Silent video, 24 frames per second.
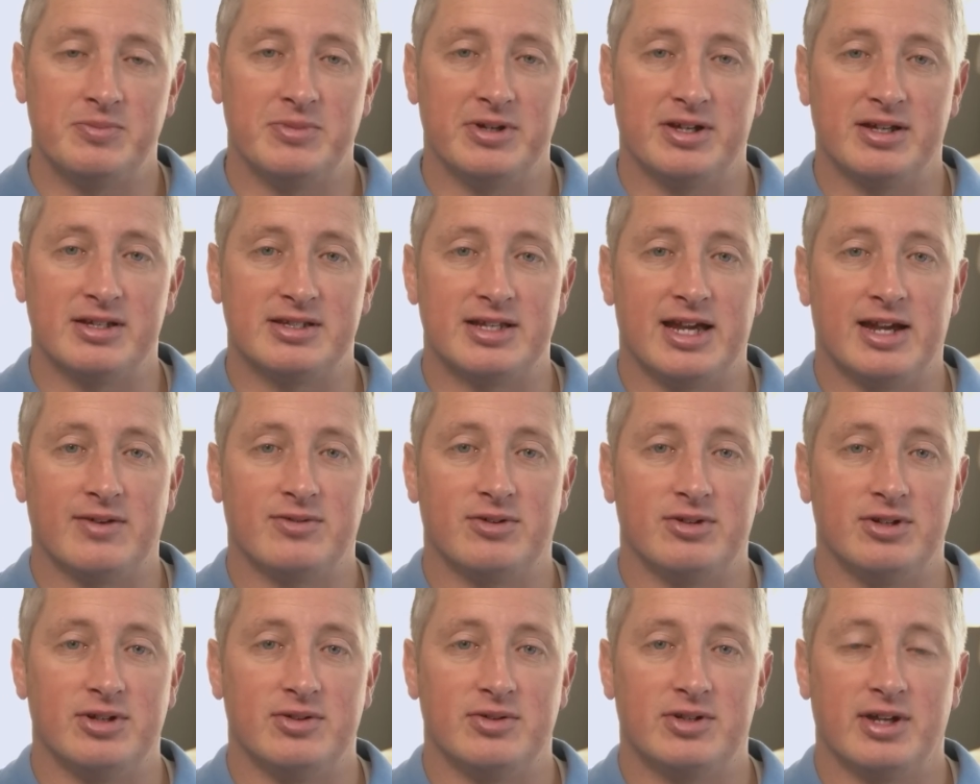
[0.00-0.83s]
because
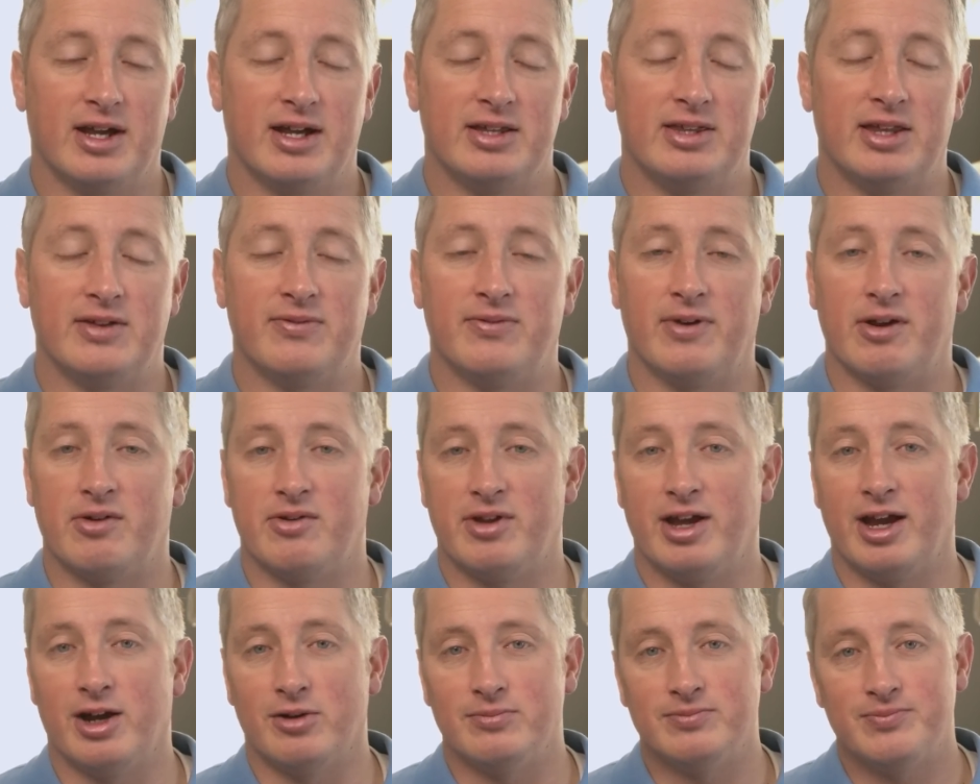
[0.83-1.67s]
after you died, they found
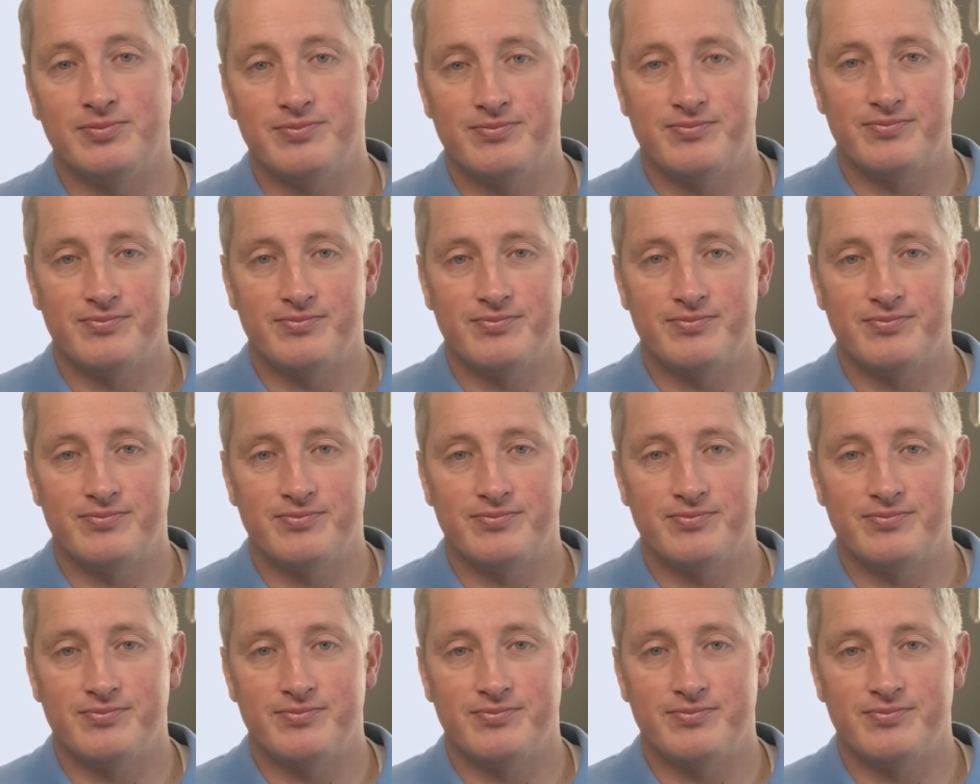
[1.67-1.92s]
out.